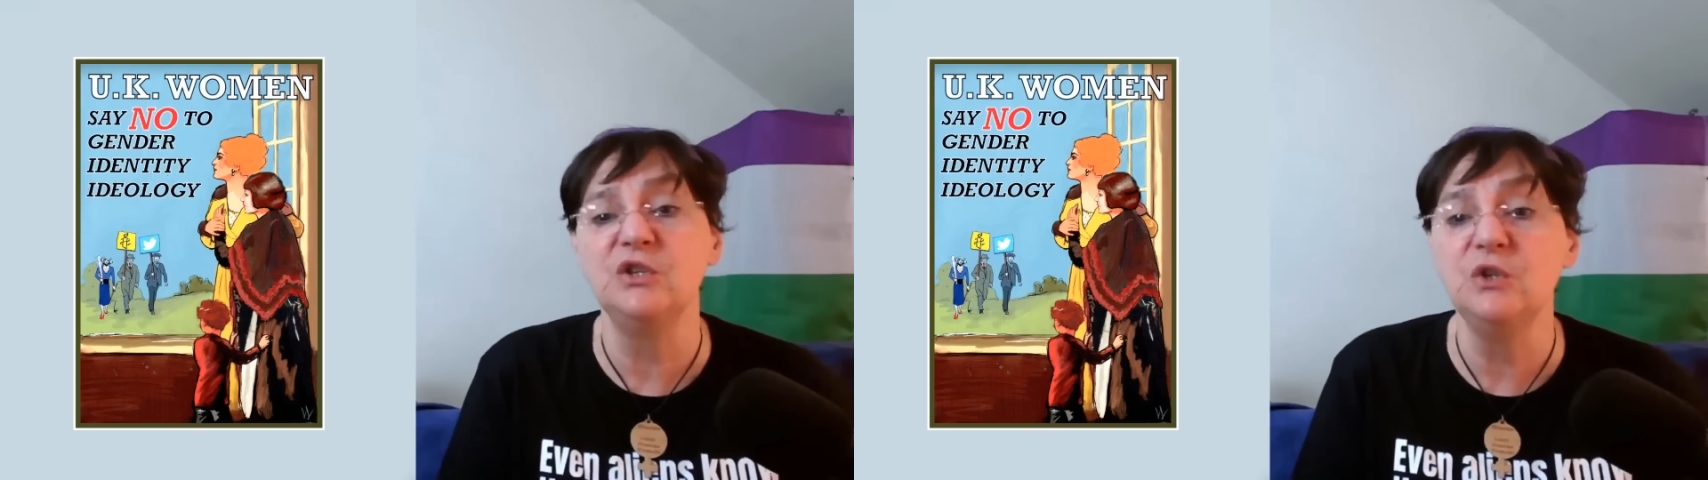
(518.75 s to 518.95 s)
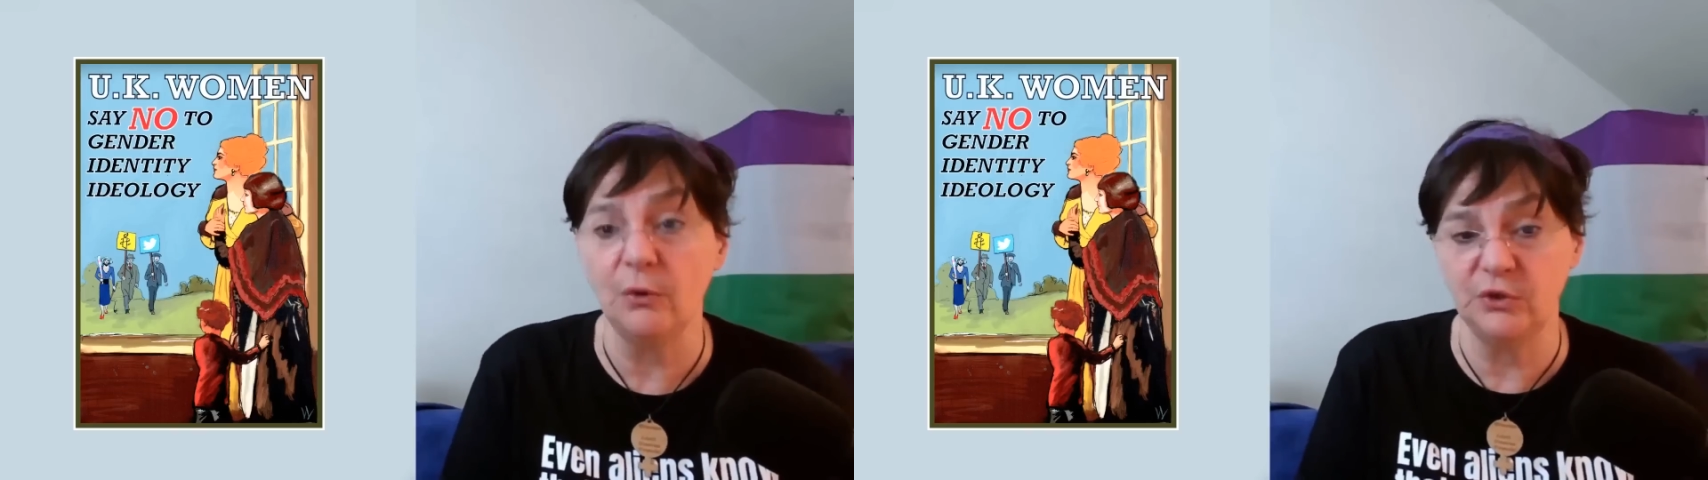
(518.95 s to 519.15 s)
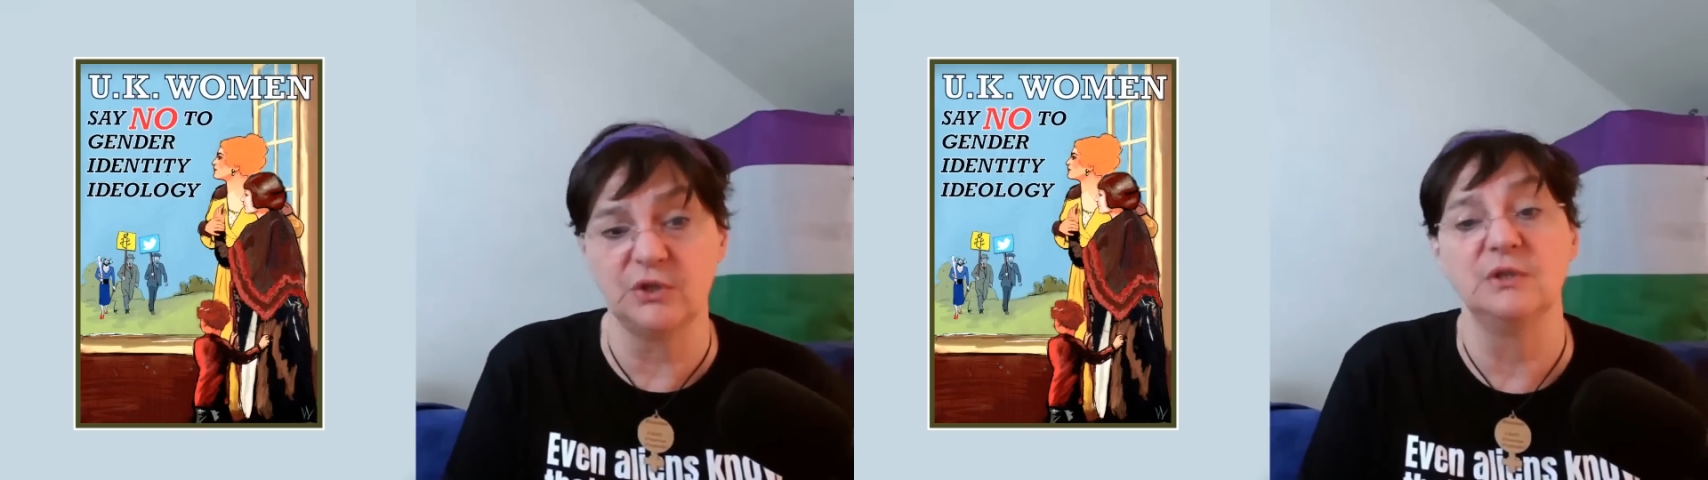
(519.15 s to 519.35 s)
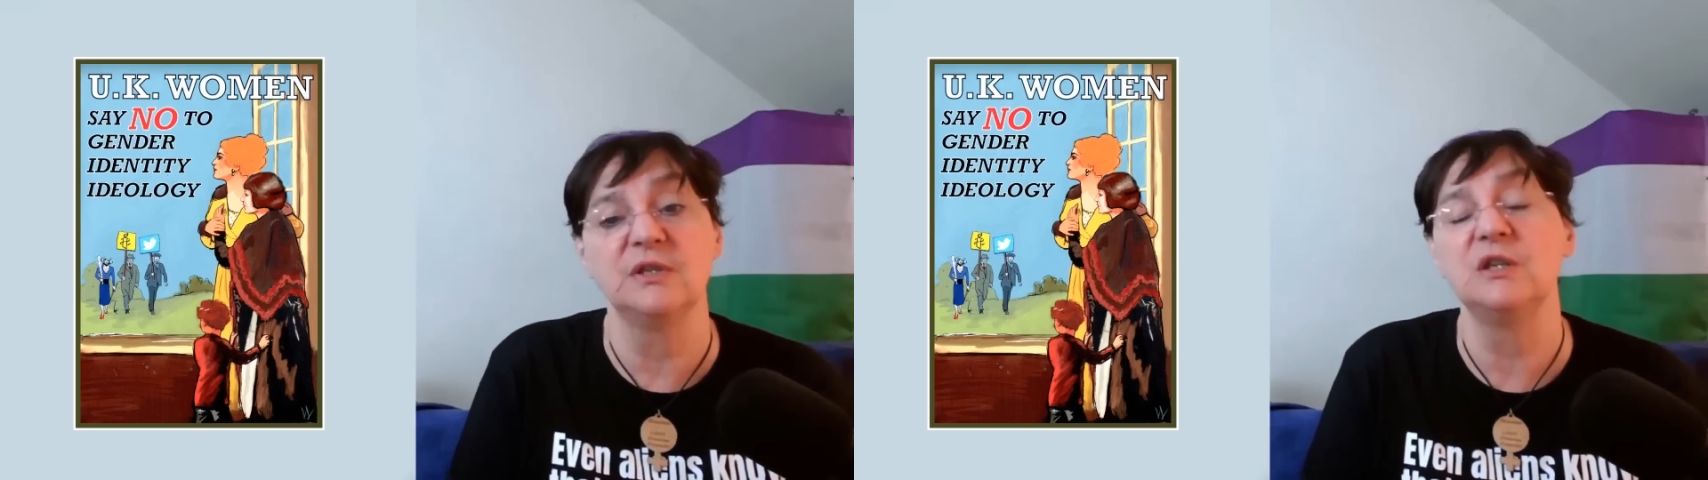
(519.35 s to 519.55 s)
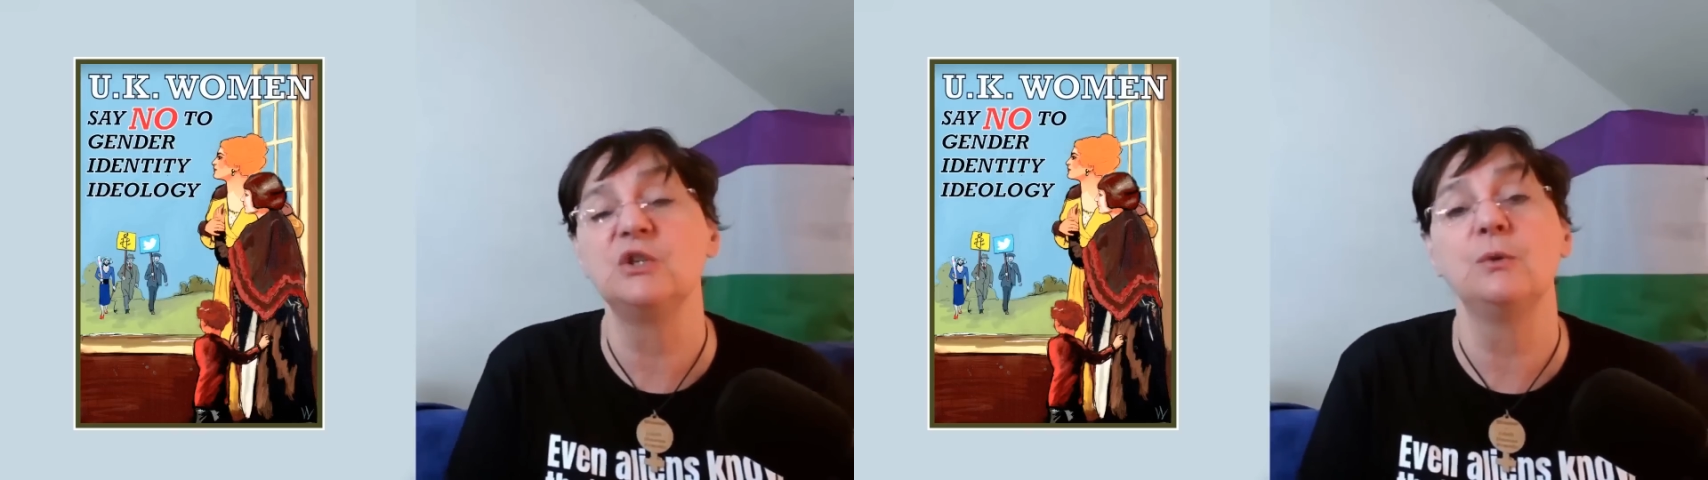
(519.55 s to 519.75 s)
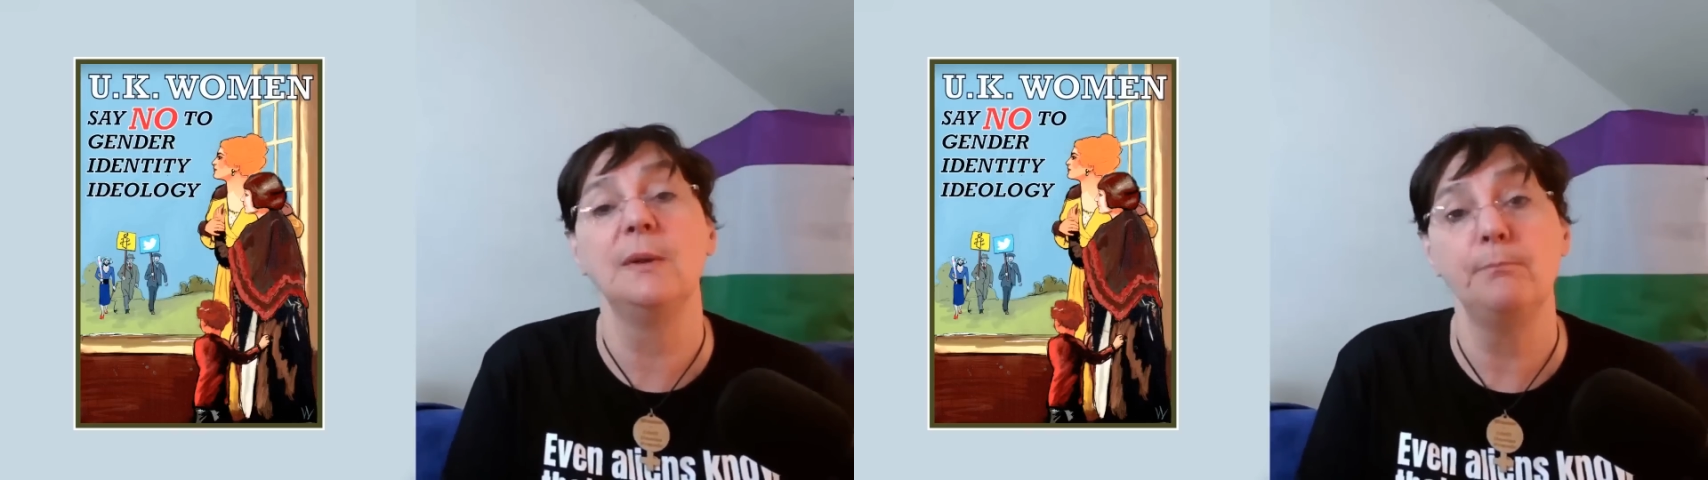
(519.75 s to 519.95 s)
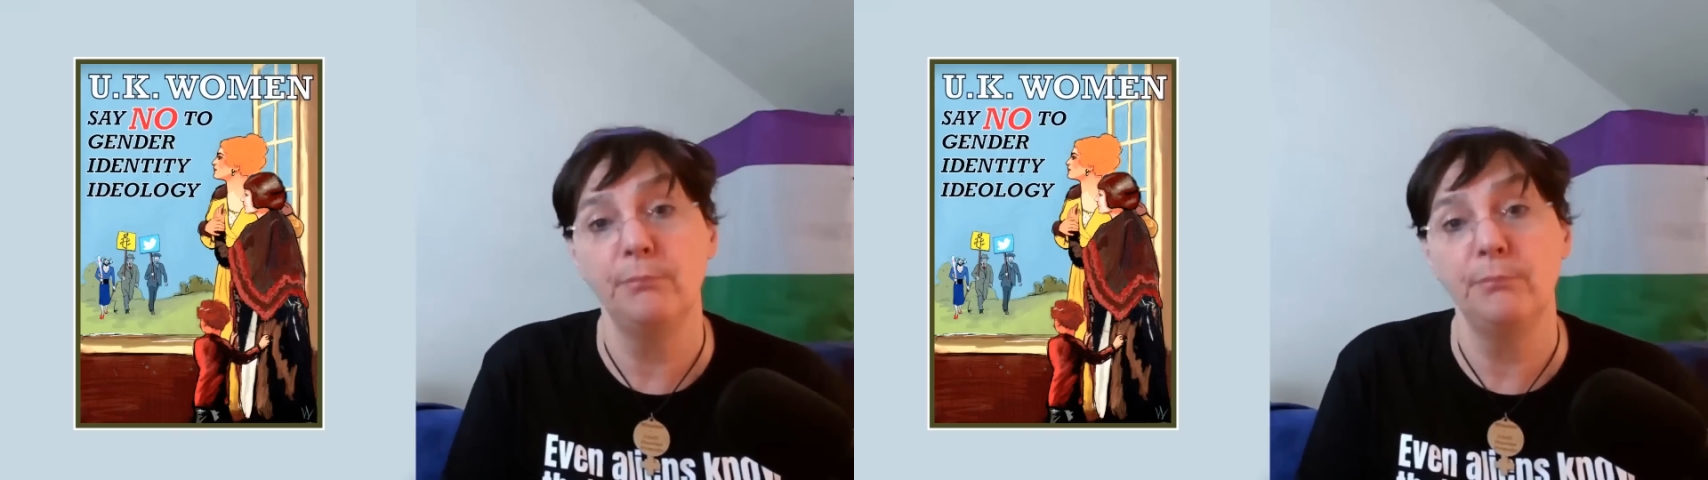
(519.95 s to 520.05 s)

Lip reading: nonsense is to